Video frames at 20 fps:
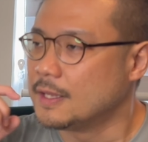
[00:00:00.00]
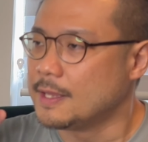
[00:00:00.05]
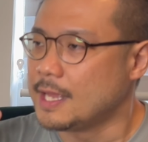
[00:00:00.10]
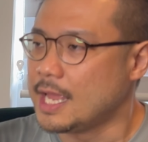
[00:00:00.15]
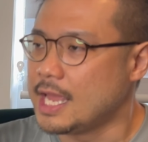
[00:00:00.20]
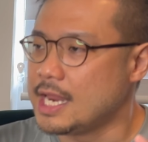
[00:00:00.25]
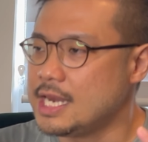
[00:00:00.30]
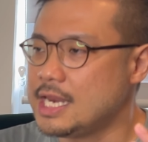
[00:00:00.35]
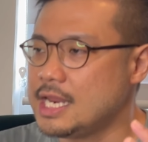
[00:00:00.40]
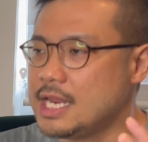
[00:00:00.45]

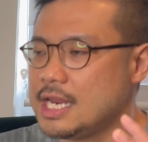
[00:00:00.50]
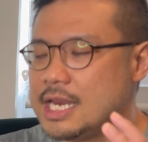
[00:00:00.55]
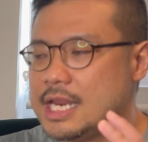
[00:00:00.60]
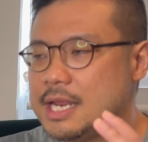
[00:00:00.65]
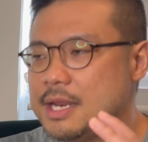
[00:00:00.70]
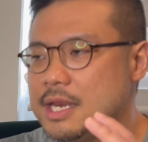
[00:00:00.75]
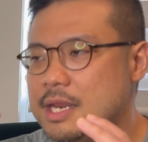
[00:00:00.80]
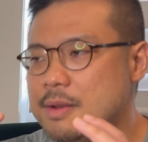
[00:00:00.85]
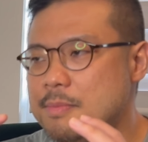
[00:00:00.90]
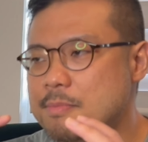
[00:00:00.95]
And
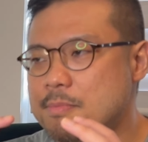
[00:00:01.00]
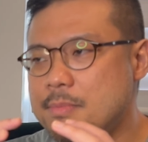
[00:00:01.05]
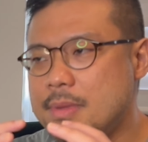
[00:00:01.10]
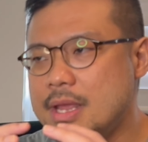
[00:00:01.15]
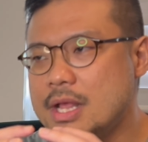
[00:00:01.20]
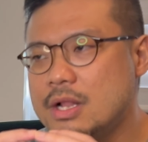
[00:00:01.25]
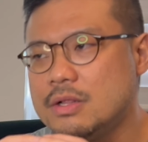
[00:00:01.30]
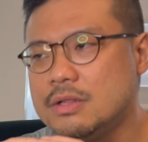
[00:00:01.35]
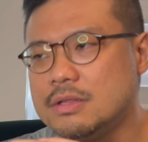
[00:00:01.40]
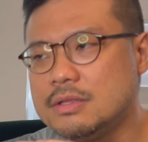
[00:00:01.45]
they
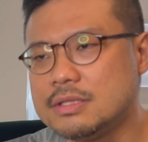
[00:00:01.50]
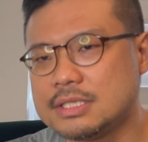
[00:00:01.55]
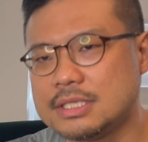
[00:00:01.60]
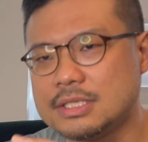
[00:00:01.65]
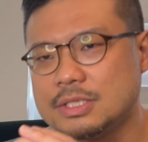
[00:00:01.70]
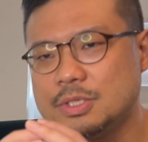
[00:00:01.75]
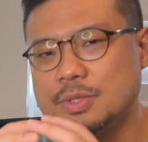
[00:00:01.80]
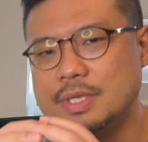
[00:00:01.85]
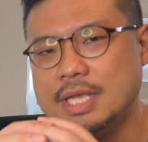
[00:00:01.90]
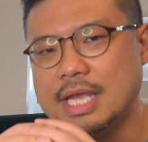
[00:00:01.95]

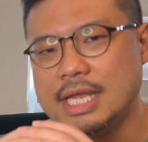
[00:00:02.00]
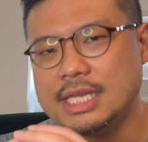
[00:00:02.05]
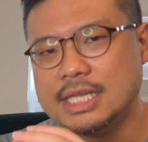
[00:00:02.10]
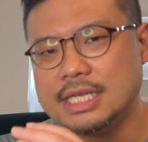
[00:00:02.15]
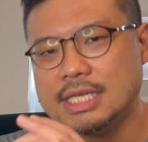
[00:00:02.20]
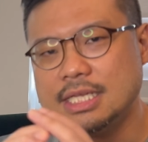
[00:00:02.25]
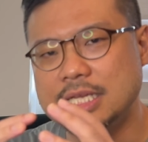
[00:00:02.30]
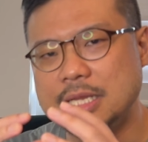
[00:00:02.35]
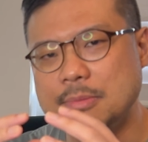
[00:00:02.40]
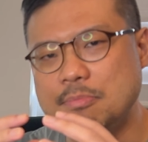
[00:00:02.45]
meld
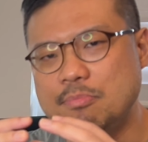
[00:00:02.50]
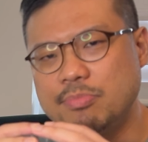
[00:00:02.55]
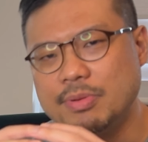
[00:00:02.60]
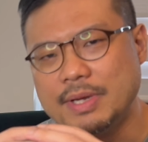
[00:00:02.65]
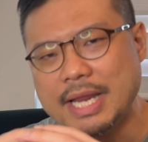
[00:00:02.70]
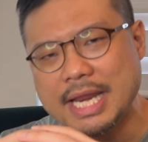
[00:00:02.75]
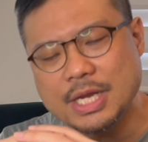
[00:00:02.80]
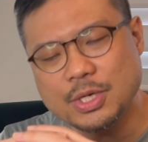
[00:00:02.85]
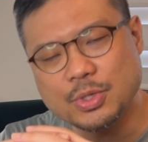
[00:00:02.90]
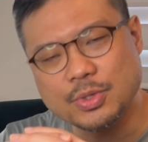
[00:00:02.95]
together, they
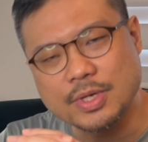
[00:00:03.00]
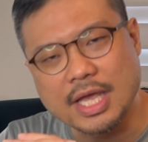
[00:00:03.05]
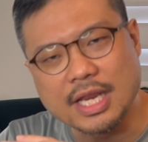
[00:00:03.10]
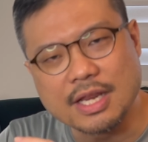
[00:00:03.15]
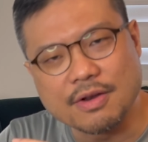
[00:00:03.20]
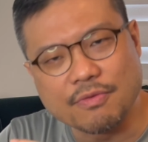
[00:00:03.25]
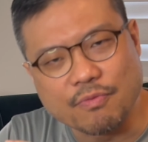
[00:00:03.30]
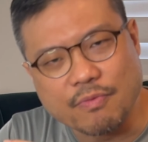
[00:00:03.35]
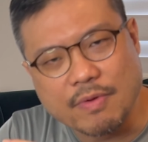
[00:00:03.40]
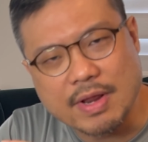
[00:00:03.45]
blend
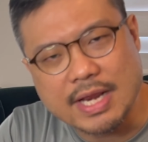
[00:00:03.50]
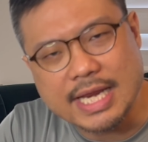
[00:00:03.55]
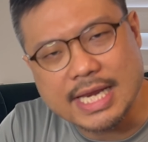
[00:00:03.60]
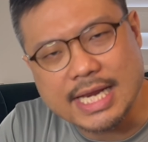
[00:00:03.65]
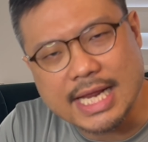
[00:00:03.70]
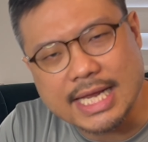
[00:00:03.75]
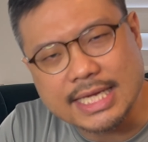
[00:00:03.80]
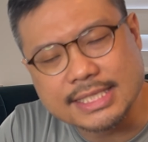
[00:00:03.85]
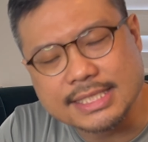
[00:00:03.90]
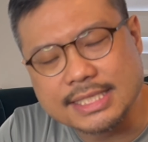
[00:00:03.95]
together really
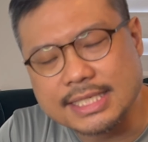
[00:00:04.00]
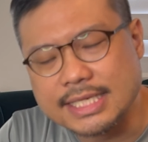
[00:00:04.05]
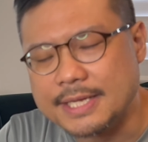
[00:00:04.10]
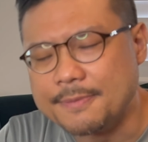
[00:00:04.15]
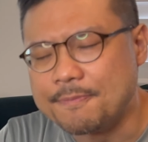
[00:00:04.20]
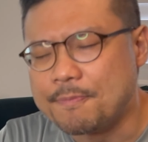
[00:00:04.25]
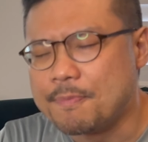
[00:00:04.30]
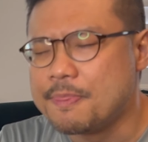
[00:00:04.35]
nicely.